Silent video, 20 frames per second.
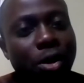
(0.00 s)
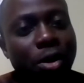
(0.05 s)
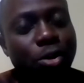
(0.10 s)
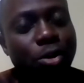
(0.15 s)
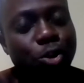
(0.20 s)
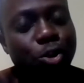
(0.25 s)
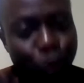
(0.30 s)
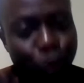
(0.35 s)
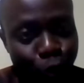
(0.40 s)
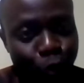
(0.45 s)

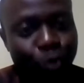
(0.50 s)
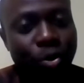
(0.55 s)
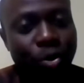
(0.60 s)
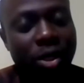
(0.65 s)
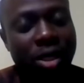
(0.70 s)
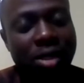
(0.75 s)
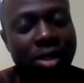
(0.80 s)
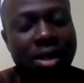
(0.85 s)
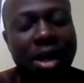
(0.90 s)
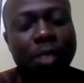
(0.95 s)
you
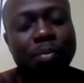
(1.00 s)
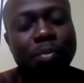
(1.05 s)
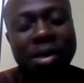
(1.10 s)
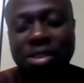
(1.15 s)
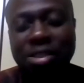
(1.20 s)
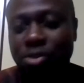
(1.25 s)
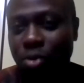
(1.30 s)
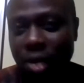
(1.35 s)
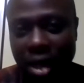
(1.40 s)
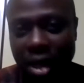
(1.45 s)
in that
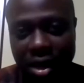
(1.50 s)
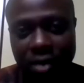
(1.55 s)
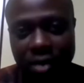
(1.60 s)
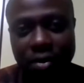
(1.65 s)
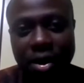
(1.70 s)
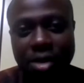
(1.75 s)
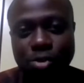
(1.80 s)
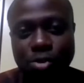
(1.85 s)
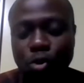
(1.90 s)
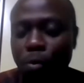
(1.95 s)
particular
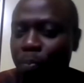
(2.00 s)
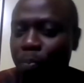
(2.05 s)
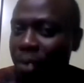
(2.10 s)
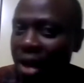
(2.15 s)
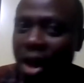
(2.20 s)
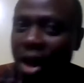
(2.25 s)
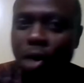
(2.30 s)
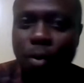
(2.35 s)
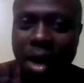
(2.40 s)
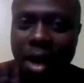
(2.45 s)
area. So
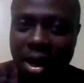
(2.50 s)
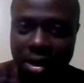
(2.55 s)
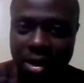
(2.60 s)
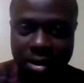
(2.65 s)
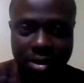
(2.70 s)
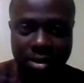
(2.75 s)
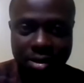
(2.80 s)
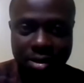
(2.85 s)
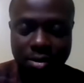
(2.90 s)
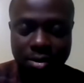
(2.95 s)
plow
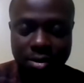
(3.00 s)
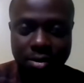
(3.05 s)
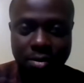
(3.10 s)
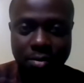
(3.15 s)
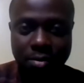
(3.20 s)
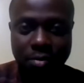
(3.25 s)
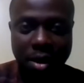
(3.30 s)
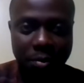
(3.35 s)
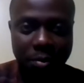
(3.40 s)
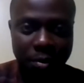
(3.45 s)
wide,
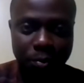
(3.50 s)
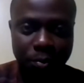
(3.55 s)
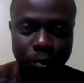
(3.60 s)
my